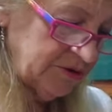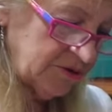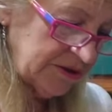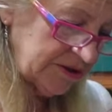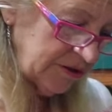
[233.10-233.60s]

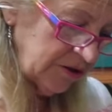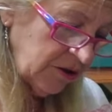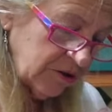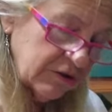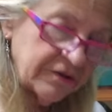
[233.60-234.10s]
so it's
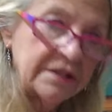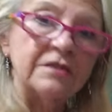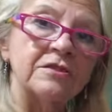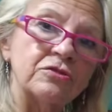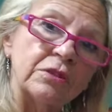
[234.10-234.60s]
long,
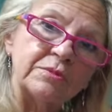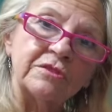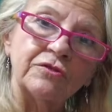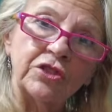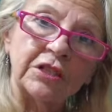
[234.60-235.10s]
thin strips
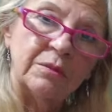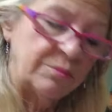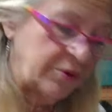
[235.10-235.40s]
of chicken